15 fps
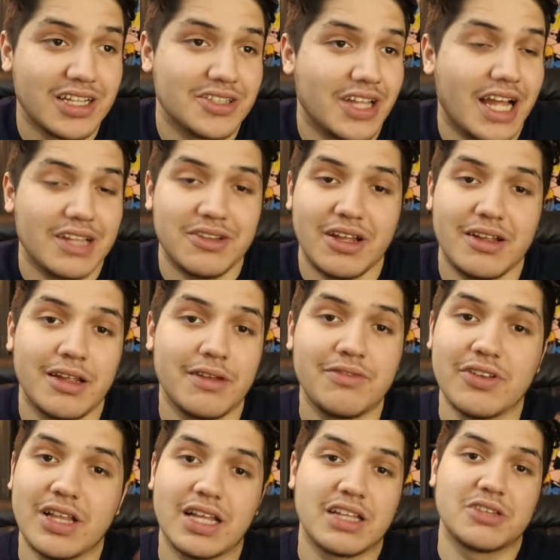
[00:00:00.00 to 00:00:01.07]
So that's why I
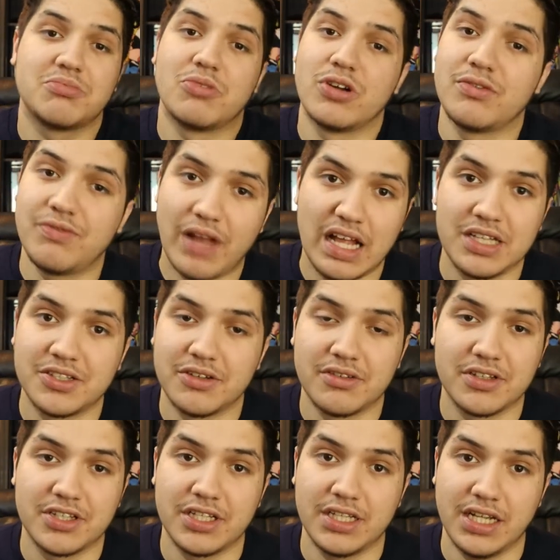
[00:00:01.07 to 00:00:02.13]
feel like it's more fan service
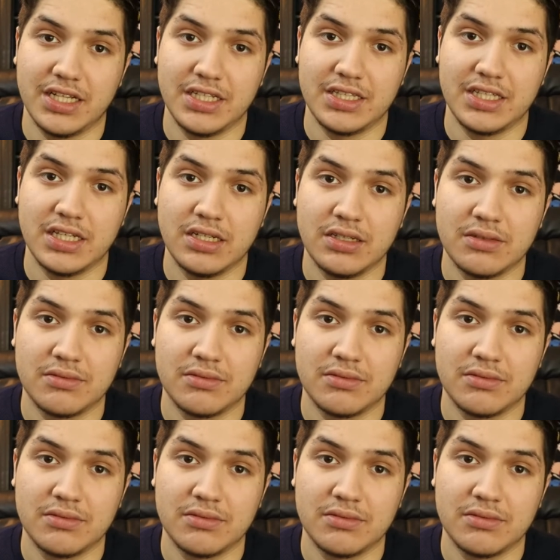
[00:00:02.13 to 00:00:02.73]
than anything.